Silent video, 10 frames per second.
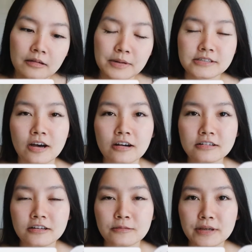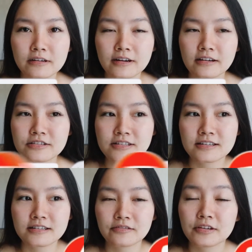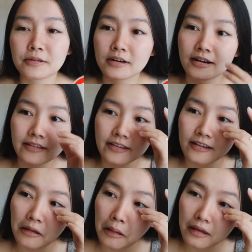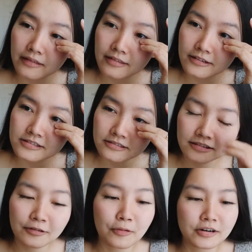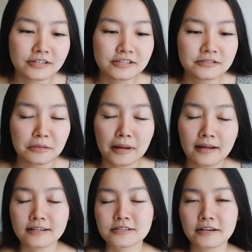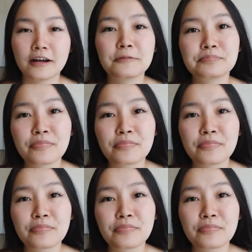My dog, Kobe, her hair just gets everywhere and like there's literally one or two in my eyes right now.